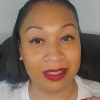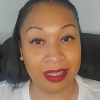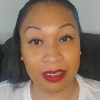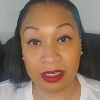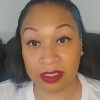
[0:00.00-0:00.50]

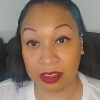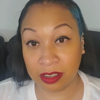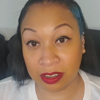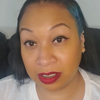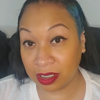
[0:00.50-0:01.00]
then the
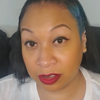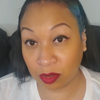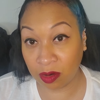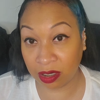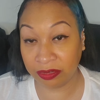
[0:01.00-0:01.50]
consistency is
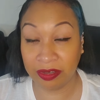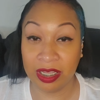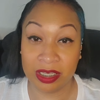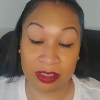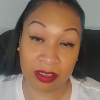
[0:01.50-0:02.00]
off,
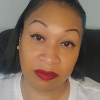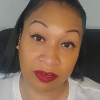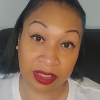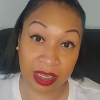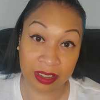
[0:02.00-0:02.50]
and he's gonna
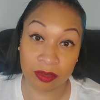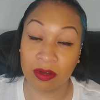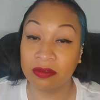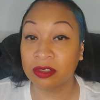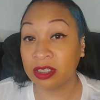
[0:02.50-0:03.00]
feel like it's off.